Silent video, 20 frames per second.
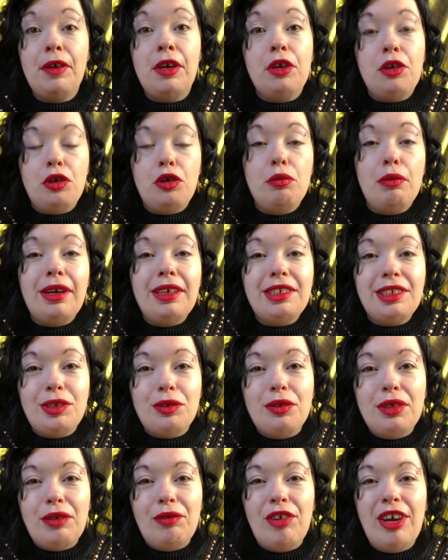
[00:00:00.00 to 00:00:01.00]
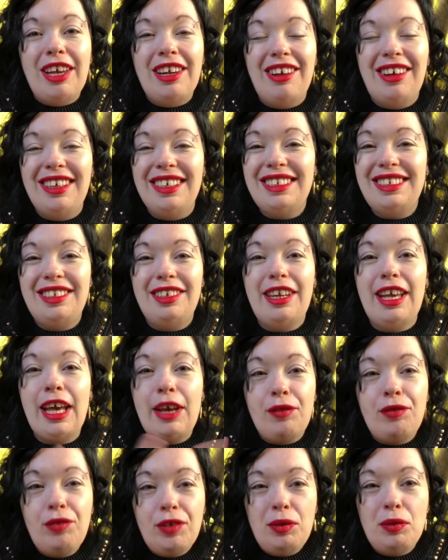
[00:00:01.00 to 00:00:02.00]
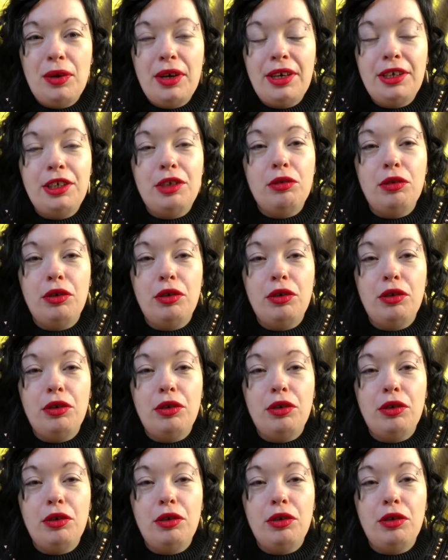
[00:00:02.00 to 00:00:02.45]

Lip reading: You might suddenly realize that everywhere you